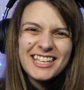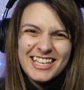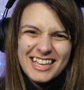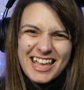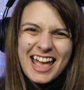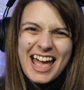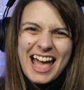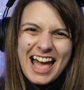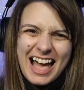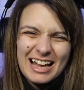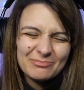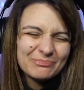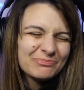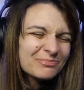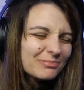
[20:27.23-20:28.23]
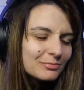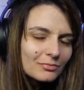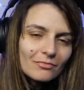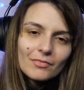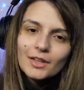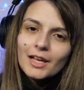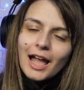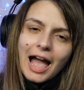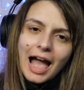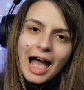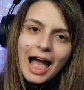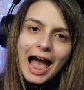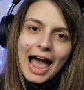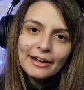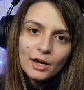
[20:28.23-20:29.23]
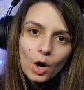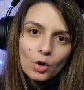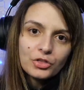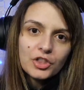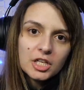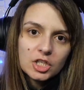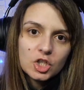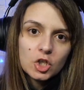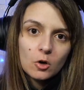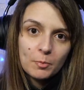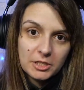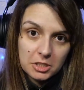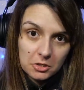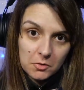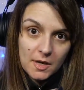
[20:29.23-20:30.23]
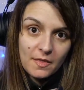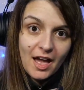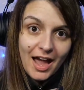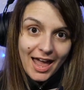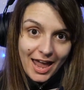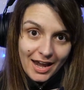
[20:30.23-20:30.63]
yeah, I don't think she'll be doing that